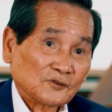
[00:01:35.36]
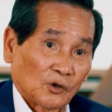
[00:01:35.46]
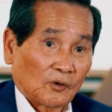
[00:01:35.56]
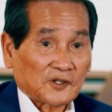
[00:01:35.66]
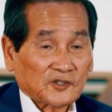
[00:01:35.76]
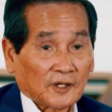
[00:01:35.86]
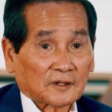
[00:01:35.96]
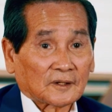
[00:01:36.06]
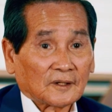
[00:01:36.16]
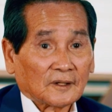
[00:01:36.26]
So I said,
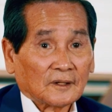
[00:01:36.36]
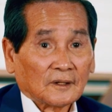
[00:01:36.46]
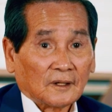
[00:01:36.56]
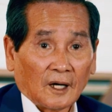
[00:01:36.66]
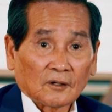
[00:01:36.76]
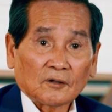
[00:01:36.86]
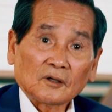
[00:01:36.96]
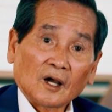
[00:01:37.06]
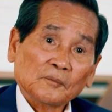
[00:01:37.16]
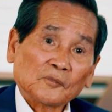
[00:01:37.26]

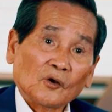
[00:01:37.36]
Uncle, I'm